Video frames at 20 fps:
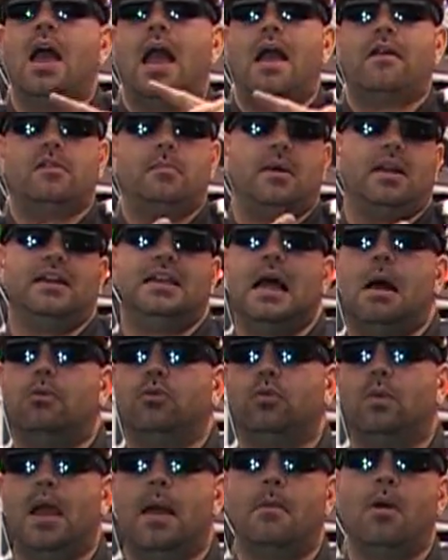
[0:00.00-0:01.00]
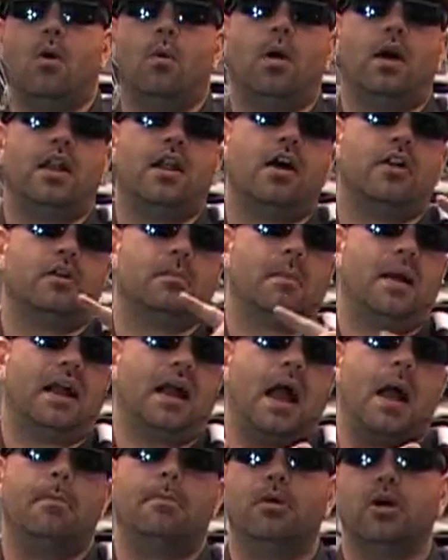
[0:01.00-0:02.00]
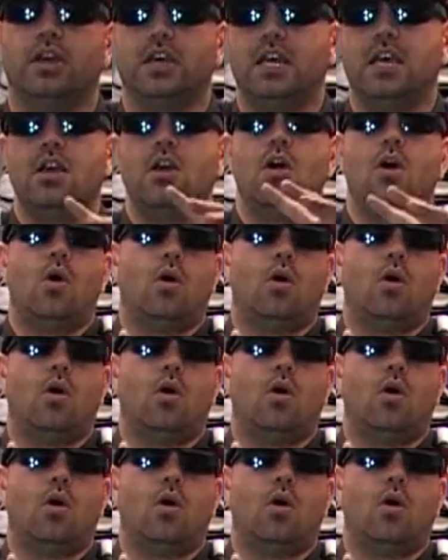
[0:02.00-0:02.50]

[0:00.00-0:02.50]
Everybody down with Whammo 100. My guy Boogie,